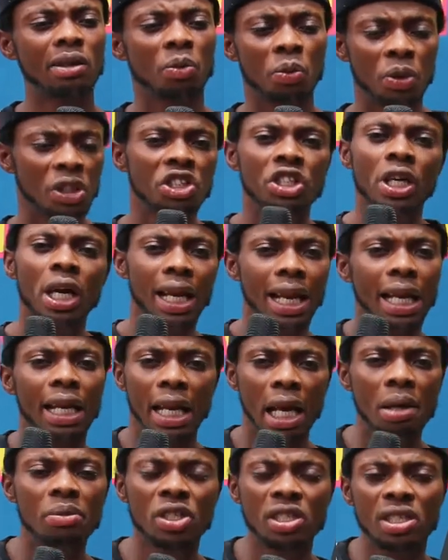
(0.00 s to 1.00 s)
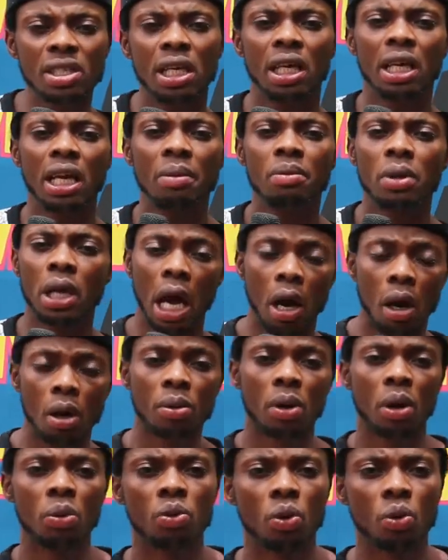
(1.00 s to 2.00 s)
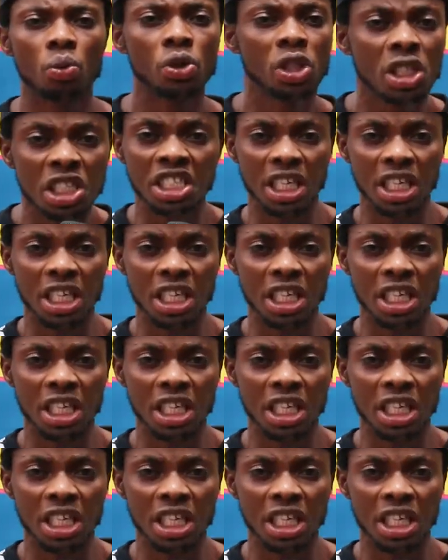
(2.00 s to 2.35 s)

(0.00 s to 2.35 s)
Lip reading: we share, let me just say, we didn't